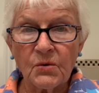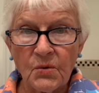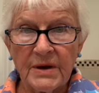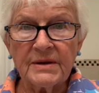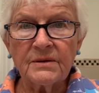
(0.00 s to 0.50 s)

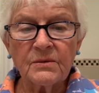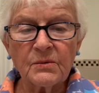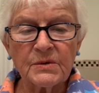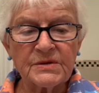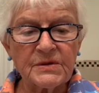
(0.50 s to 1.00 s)
Great
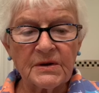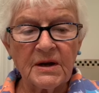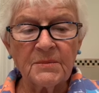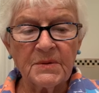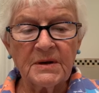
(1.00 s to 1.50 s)
was the
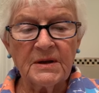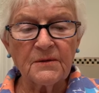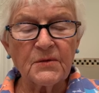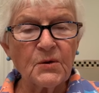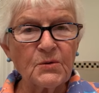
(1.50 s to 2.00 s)
company
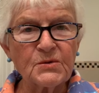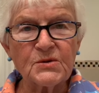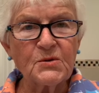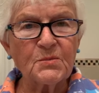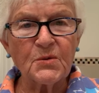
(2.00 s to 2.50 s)
of
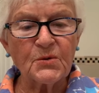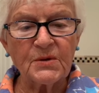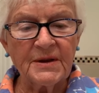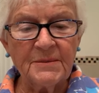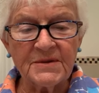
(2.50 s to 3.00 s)
those who
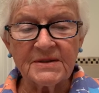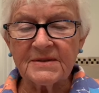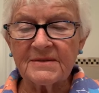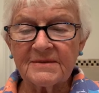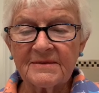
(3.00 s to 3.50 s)
proclaimed
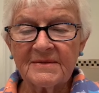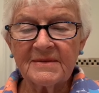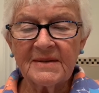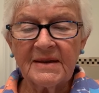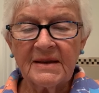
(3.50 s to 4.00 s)
it.
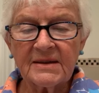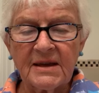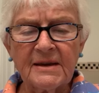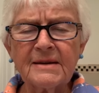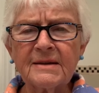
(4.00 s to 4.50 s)

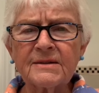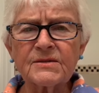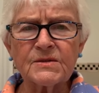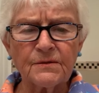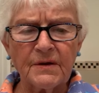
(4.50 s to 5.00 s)

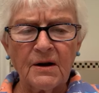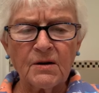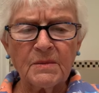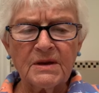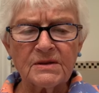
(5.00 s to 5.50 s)
Kings of
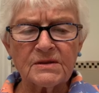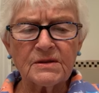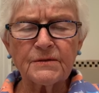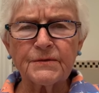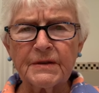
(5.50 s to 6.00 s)

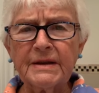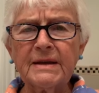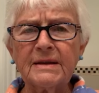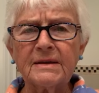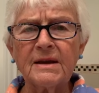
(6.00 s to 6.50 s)
armies,
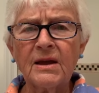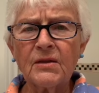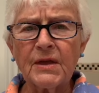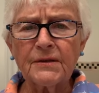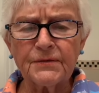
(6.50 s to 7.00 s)
flee
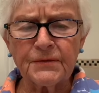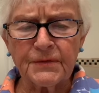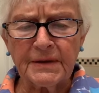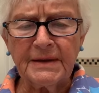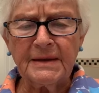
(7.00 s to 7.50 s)
they
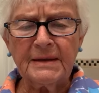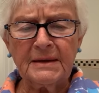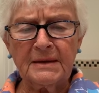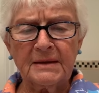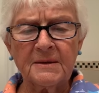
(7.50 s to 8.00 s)

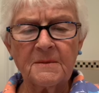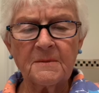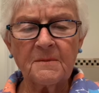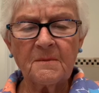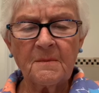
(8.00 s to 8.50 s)
flee.
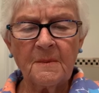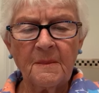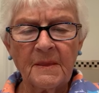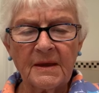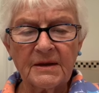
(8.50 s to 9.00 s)

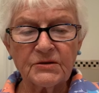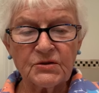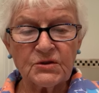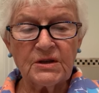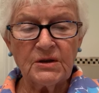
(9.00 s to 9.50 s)
And
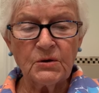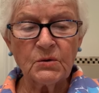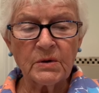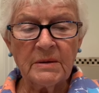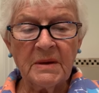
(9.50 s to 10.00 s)
she
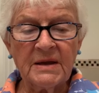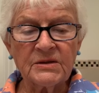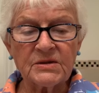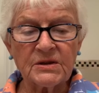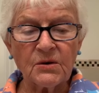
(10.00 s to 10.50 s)
who
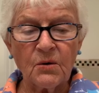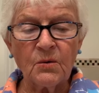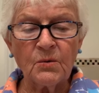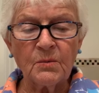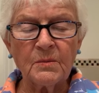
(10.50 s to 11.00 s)
remains at
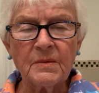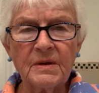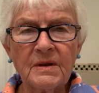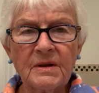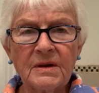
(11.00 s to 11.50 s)
home
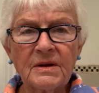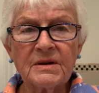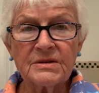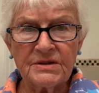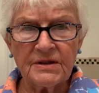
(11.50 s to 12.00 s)

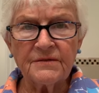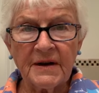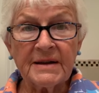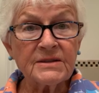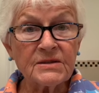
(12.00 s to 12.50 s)

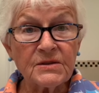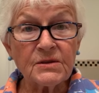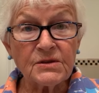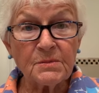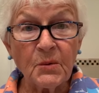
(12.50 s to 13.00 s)
divides
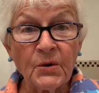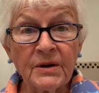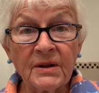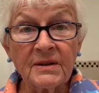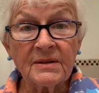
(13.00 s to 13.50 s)
the
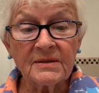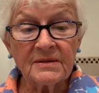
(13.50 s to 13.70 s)
spoil.